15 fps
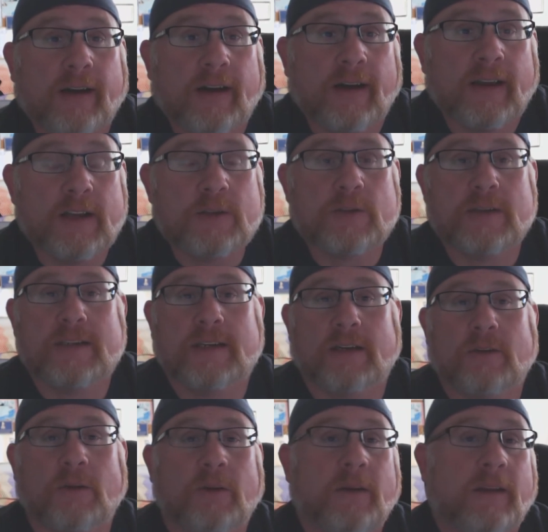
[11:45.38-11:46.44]
entry
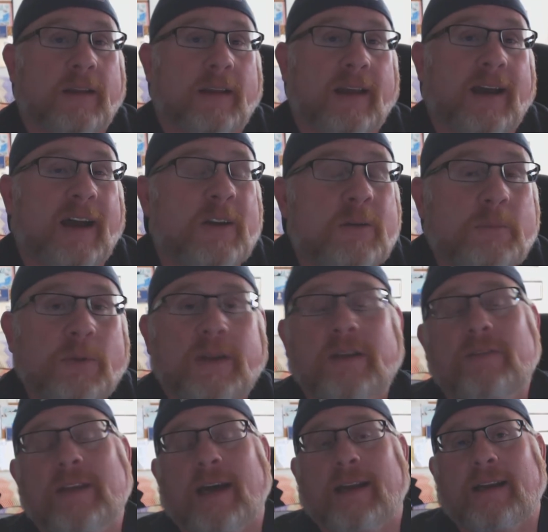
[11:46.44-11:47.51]
signal. I don't
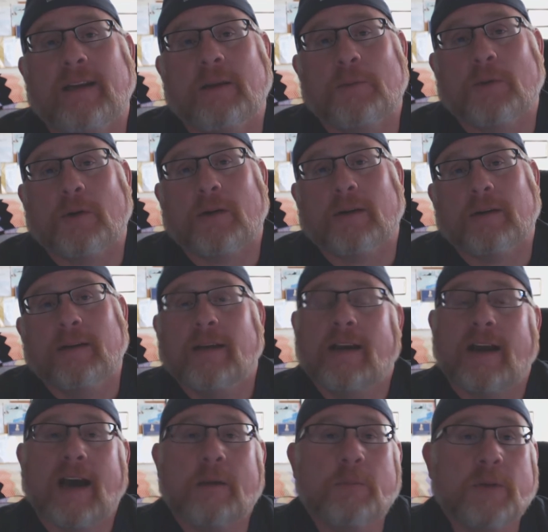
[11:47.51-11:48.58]
believe that anymore.
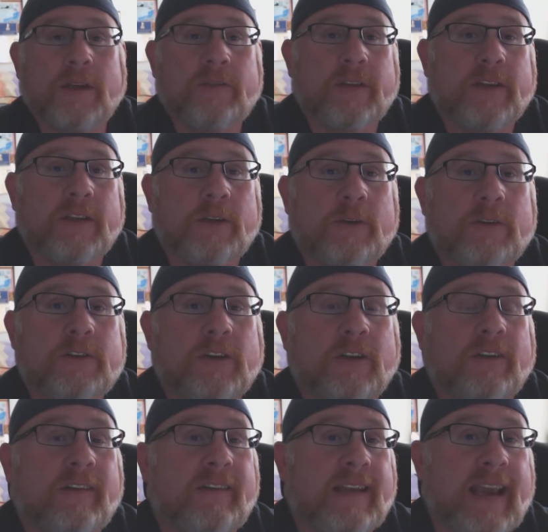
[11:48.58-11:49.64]
I believe that you
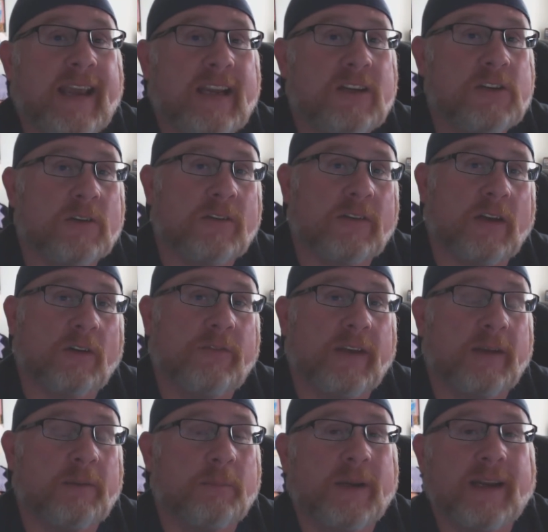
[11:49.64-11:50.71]
should stage yourself
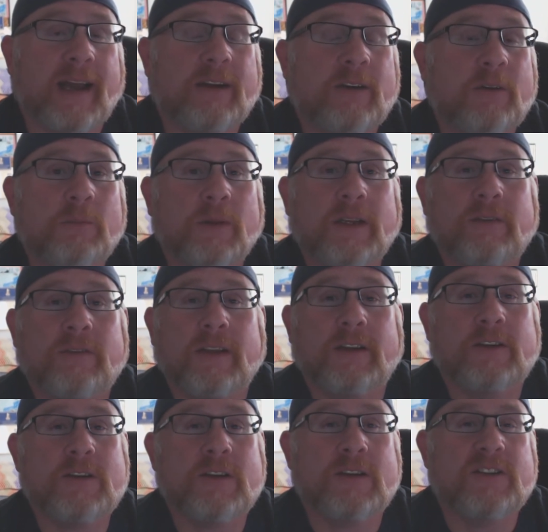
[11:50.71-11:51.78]
in, but I don't believe that you
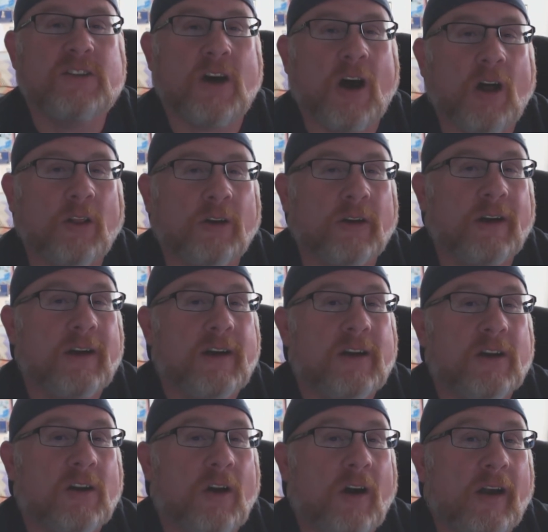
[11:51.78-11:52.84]
should dollar
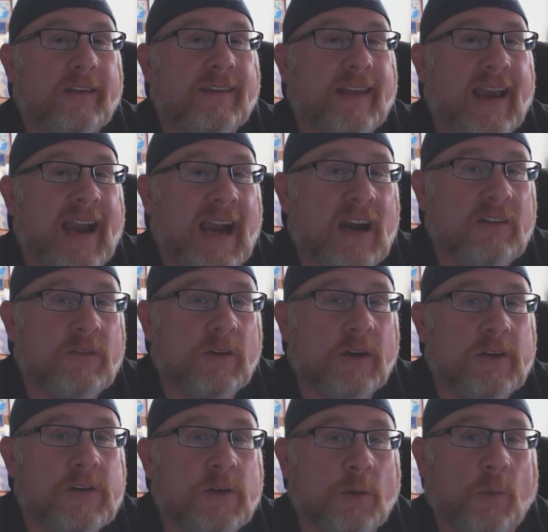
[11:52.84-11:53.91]
cost
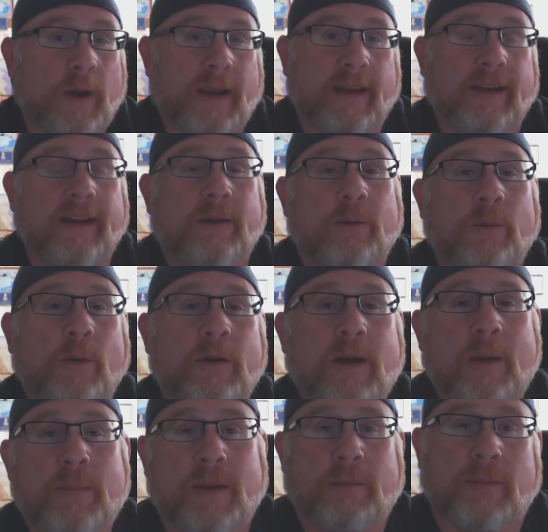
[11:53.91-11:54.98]
average your way in. And what do
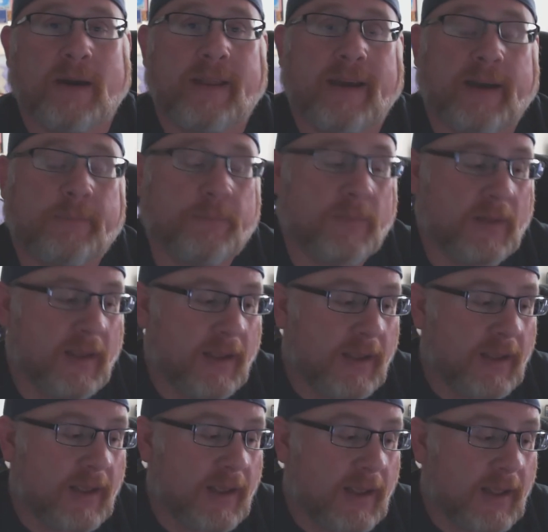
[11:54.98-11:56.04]
I mean by that?
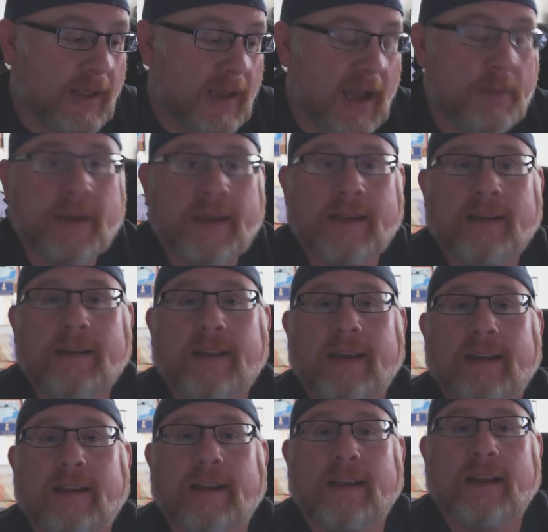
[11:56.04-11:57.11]
I mean
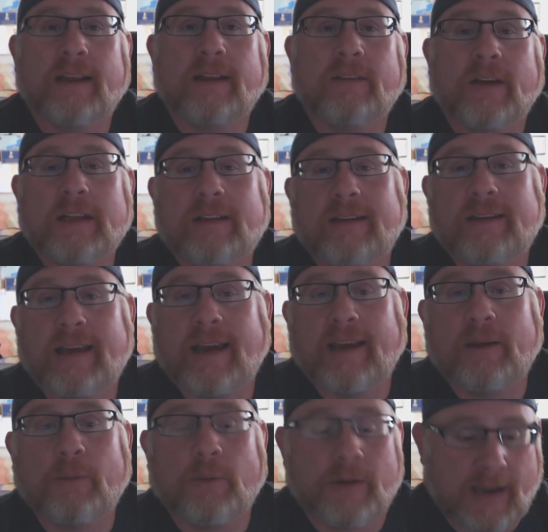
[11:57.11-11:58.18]
that, like
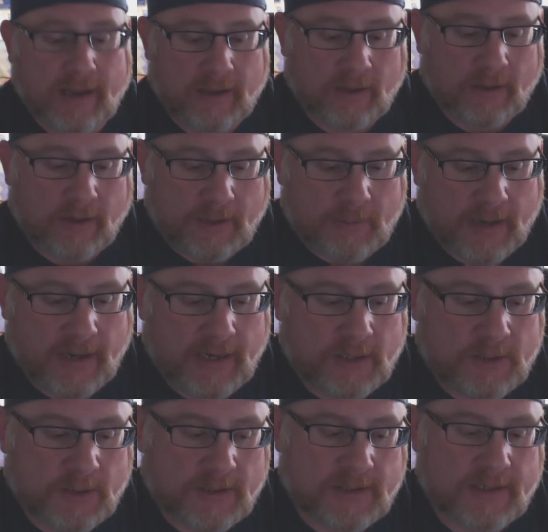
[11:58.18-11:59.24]
today, when I look at my
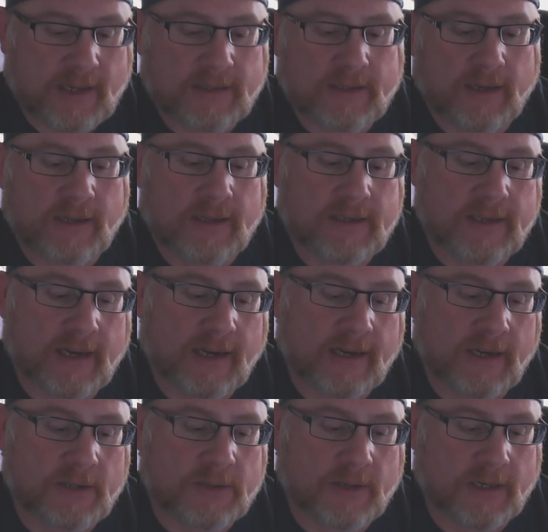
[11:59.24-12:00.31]
entries, and I'll tell you the second
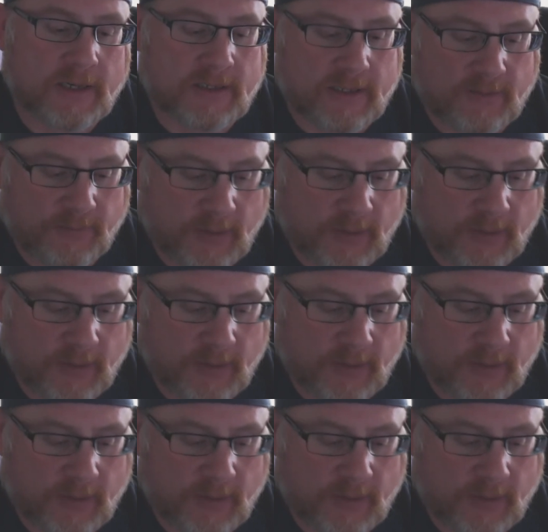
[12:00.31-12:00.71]
entry because if you